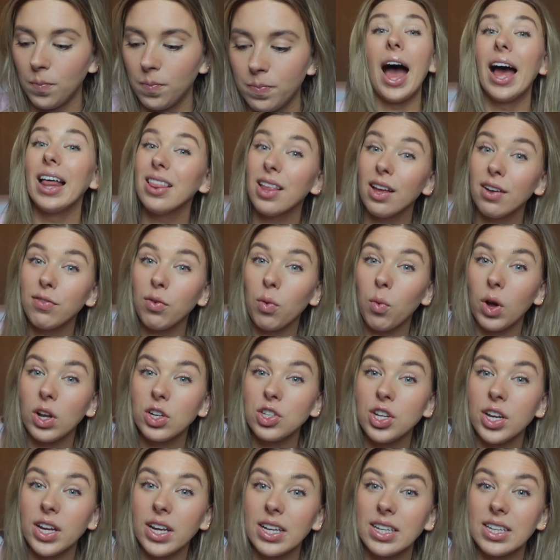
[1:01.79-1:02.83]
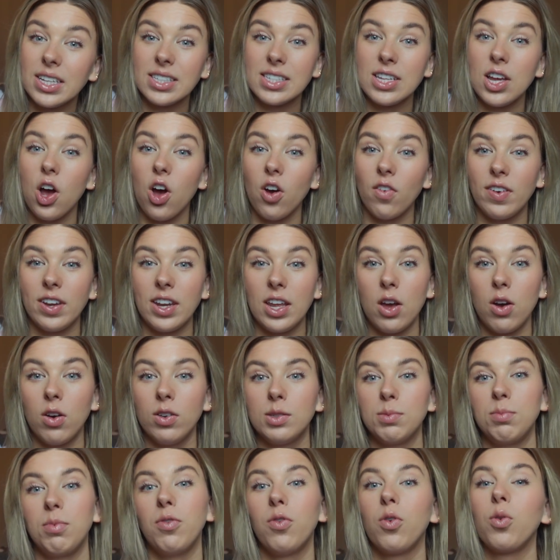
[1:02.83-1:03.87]
I love watching Disney haul
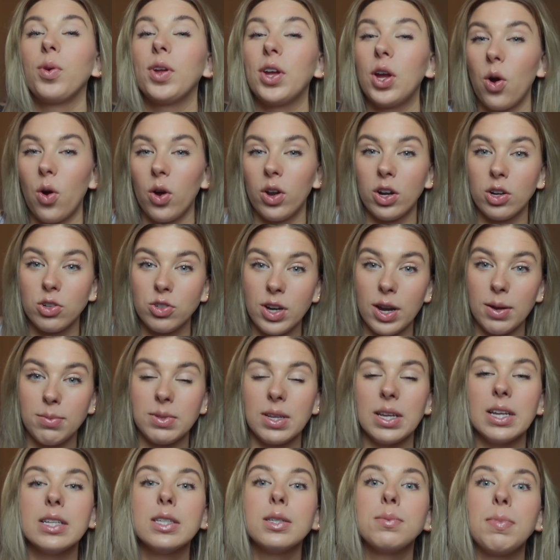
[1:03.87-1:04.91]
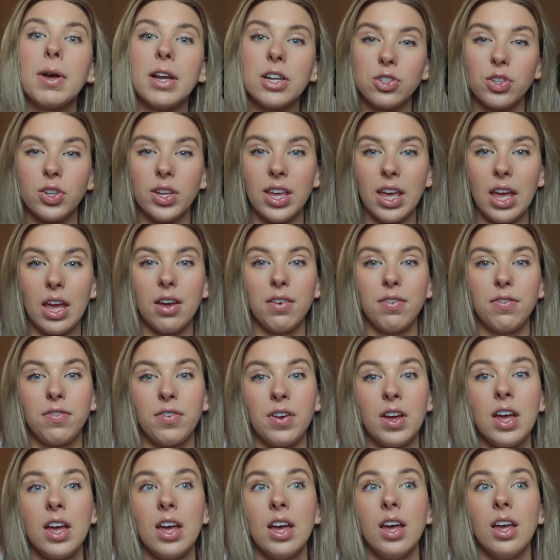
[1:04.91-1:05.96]
videos before we go on our trips, especially if
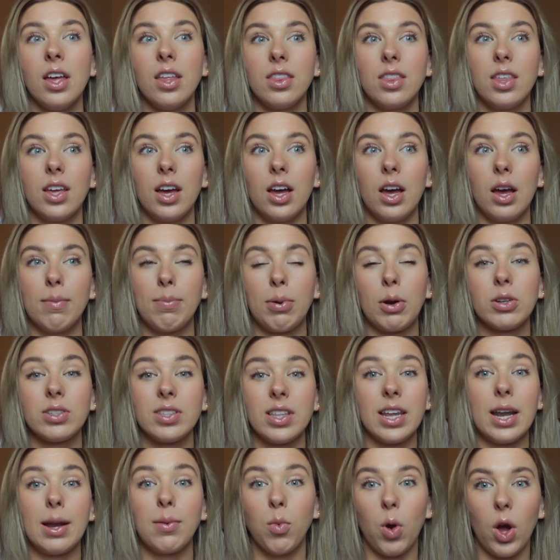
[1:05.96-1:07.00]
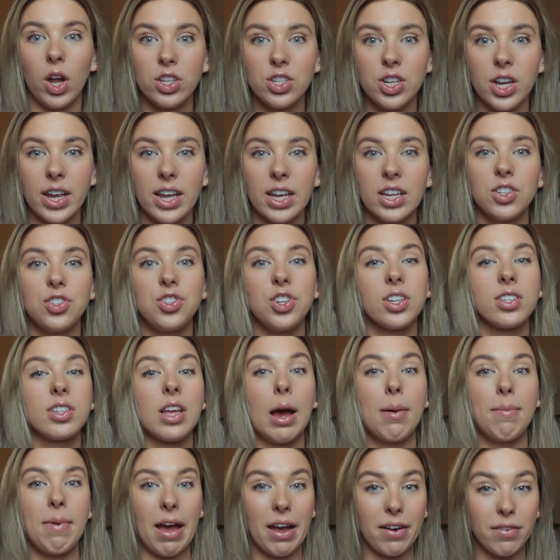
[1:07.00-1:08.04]
the person that I'm watching just
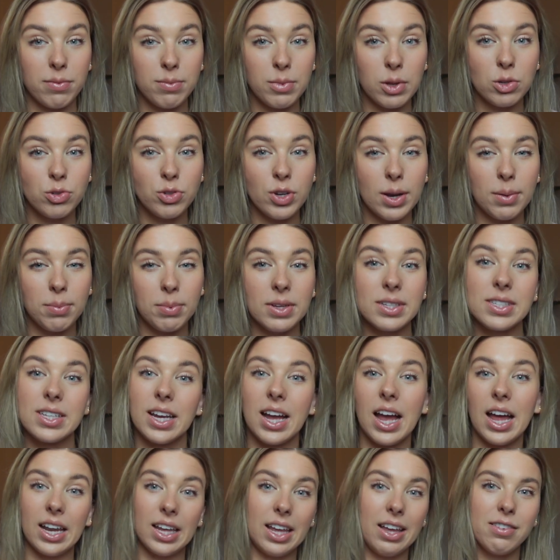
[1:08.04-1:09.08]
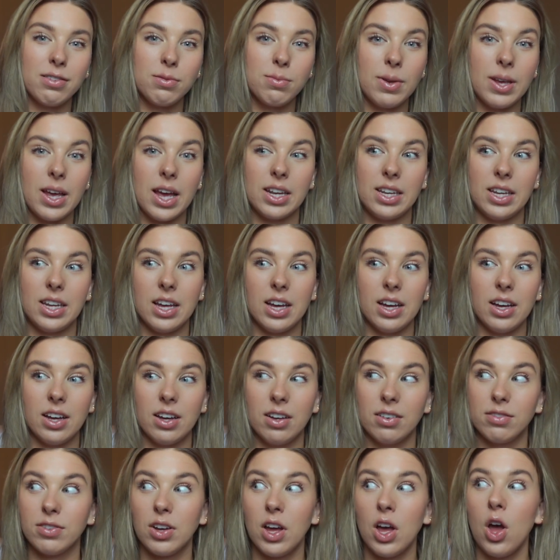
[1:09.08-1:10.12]
got back from their trip, because it kind of gives me an idea
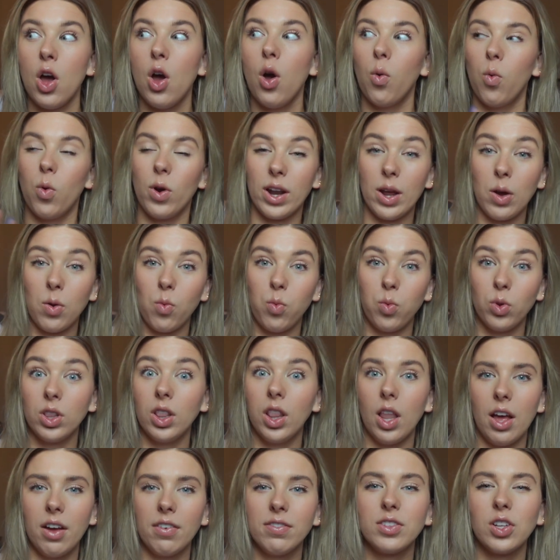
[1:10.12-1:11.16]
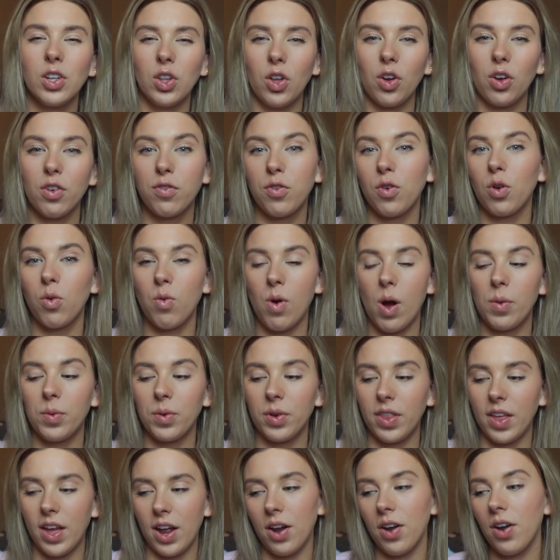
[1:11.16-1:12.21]
of what I would love to look for while
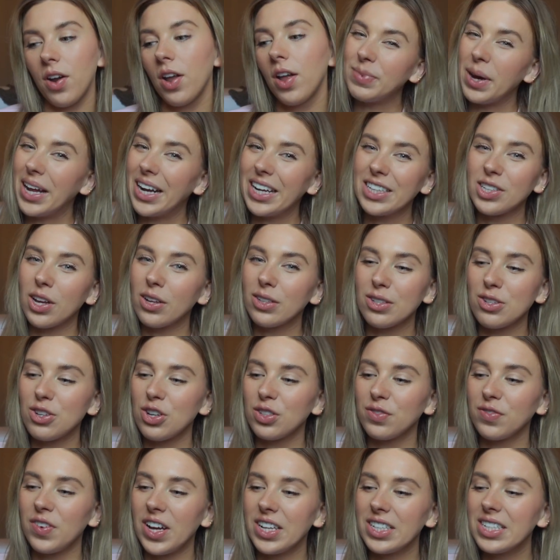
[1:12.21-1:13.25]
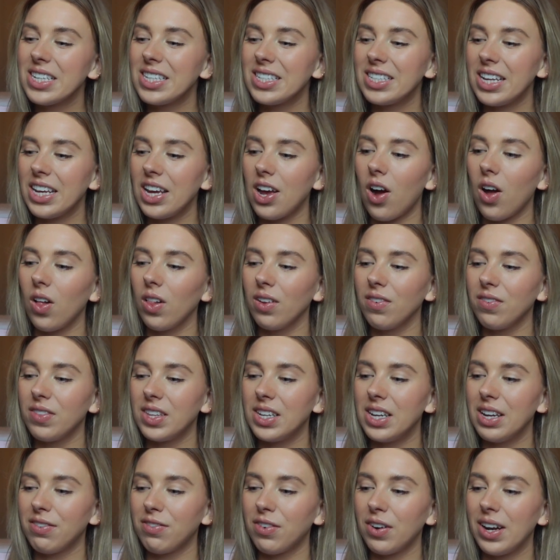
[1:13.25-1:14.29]
we're there. But it's also just fun to see all of the
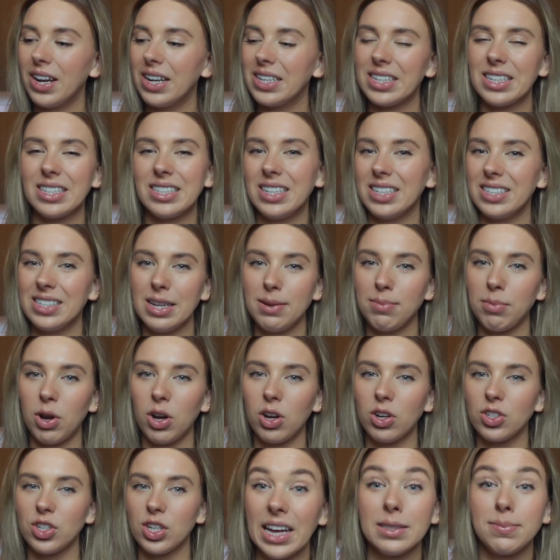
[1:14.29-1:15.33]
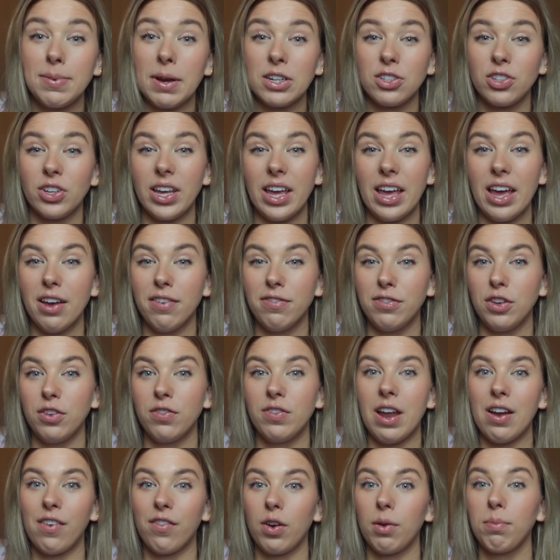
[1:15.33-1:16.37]
different Disney merch, especially if you've
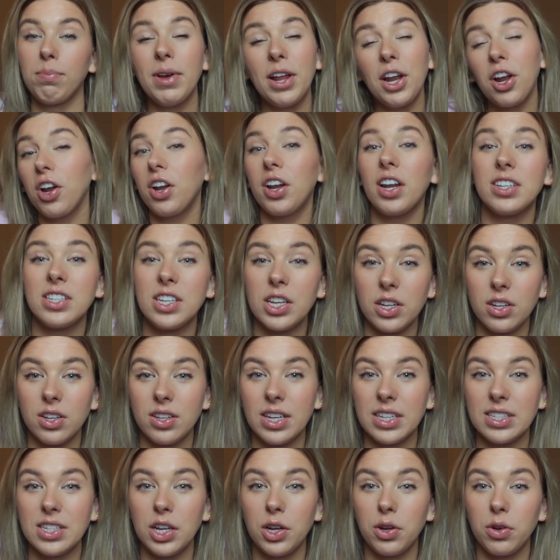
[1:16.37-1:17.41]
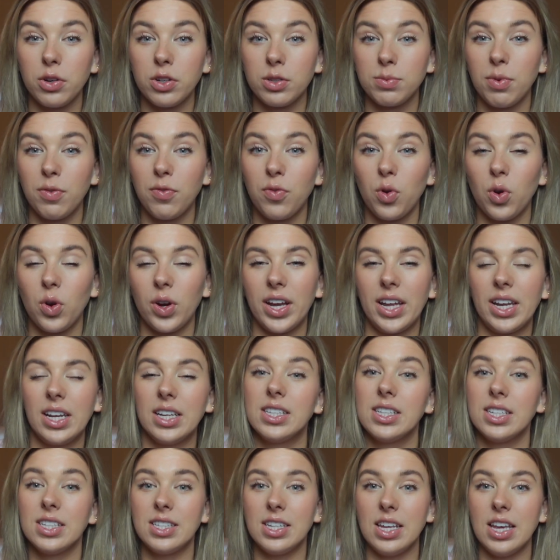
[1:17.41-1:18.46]
never been on Disney cruise before, getting
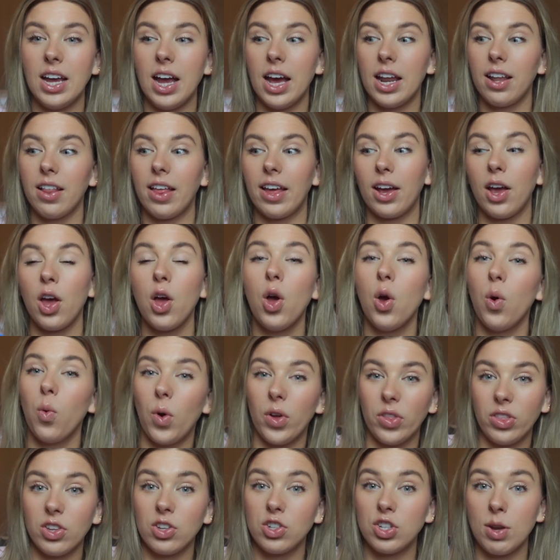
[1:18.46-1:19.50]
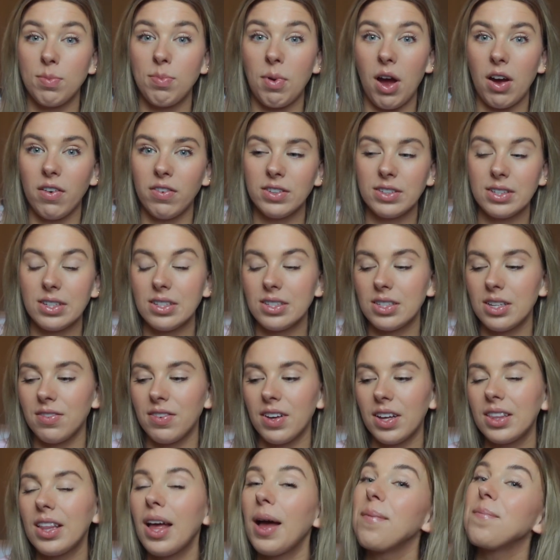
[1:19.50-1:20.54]
to see kind of like what the ship offers and stuff
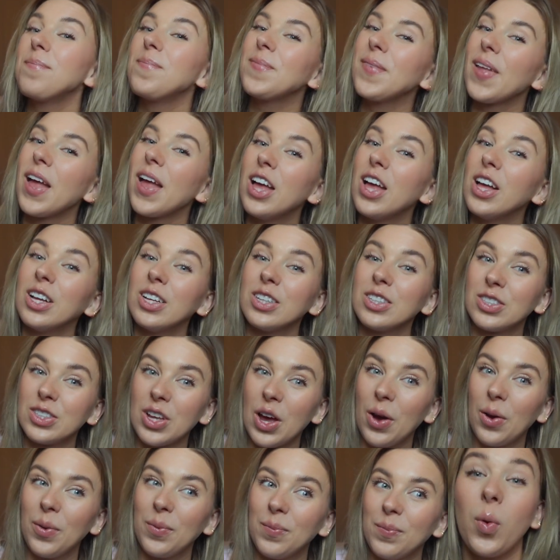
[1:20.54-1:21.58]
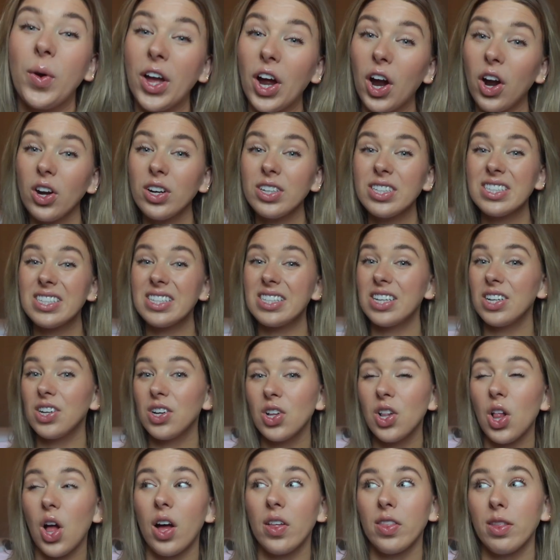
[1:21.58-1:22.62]
like that. So we are
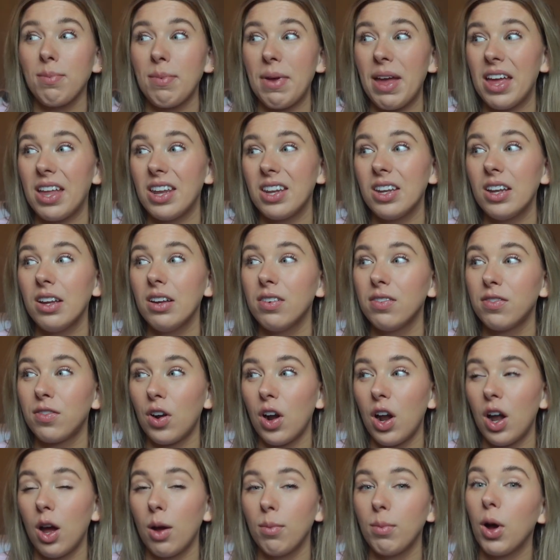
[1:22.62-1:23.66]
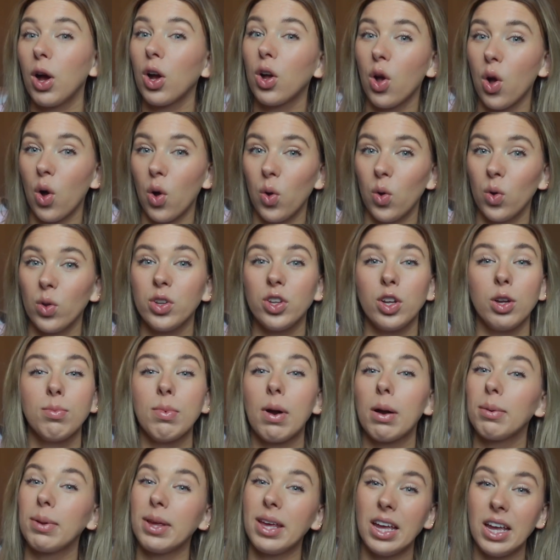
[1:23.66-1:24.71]
still on the mend from a cold. You can
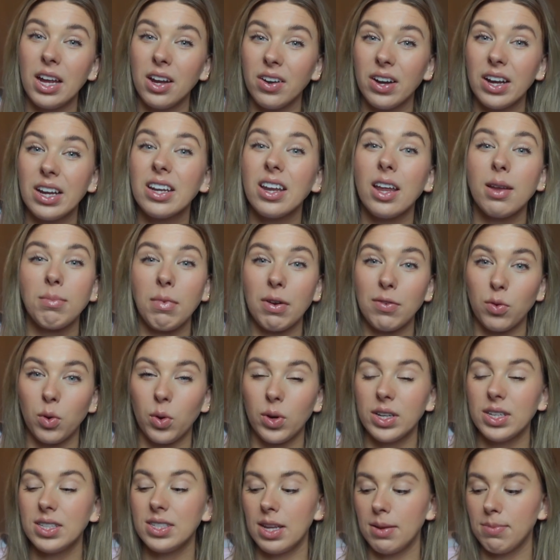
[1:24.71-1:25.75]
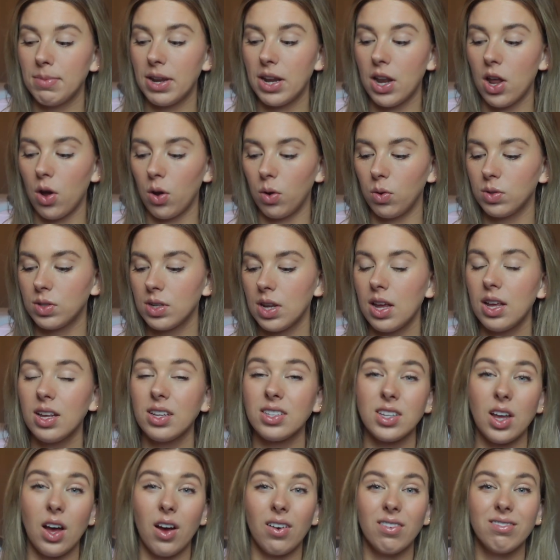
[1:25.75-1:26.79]
probably hear it in my voice, in my nose.
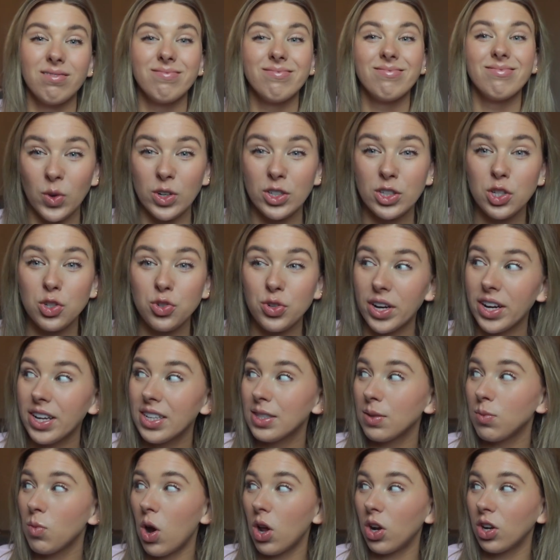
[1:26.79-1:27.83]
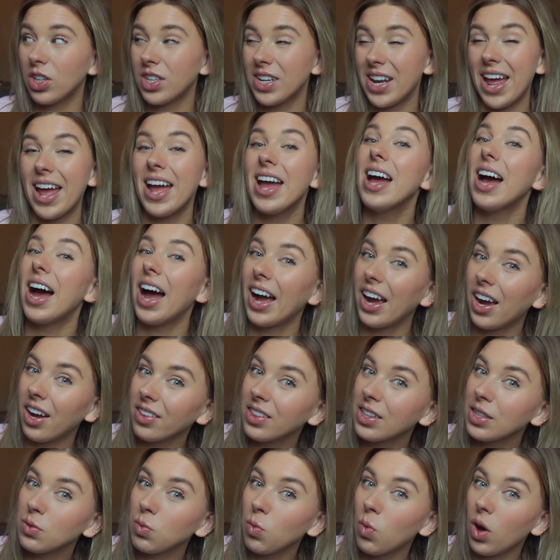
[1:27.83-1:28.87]
So we're just drinking some water today. I
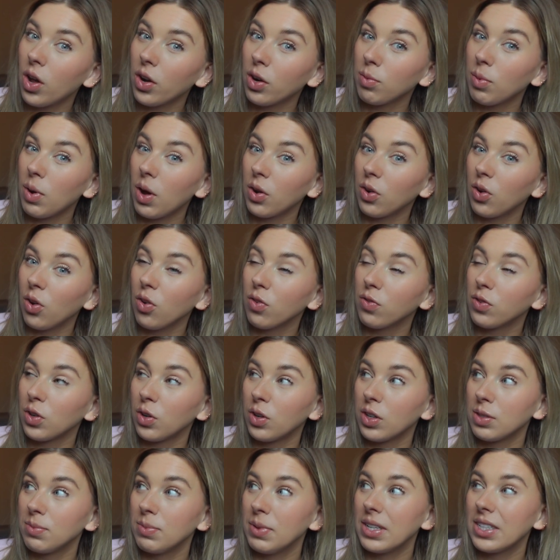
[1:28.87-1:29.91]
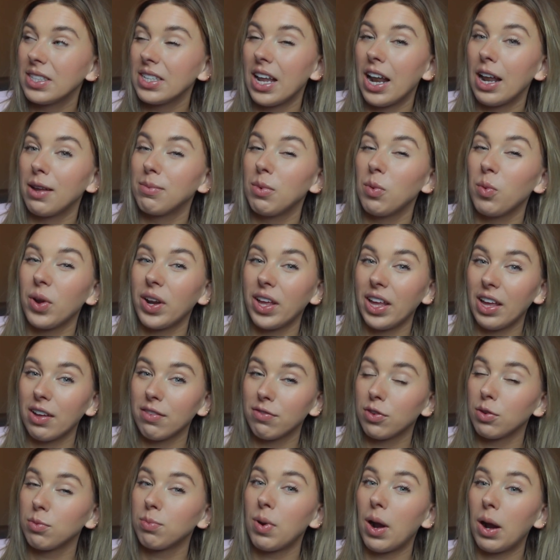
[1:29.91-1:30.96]
got this water bottle for Christmas and I've been wanting it
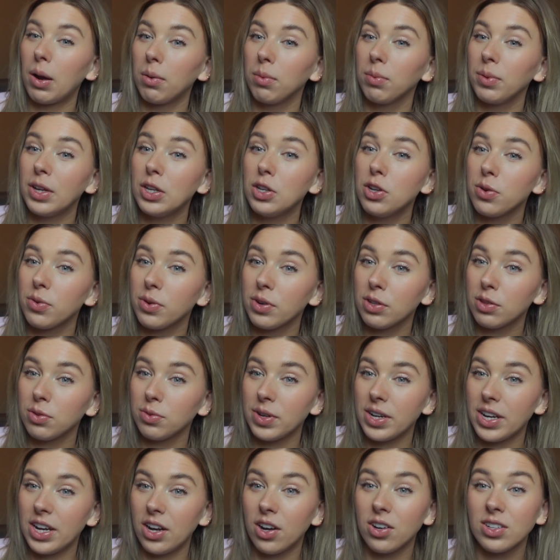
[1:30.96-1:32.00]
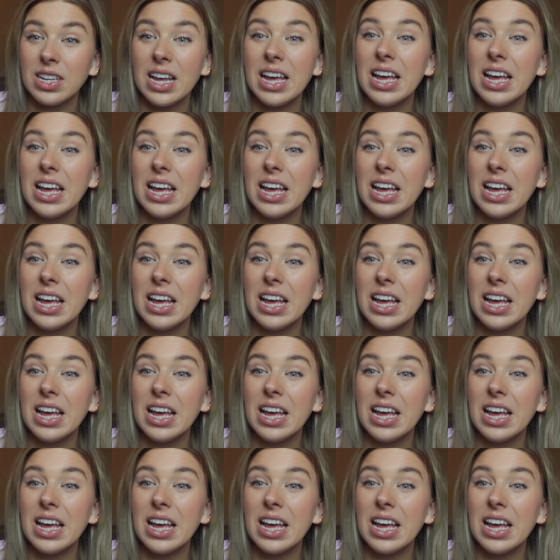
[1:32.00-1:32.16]
for probably 2 or 3 years.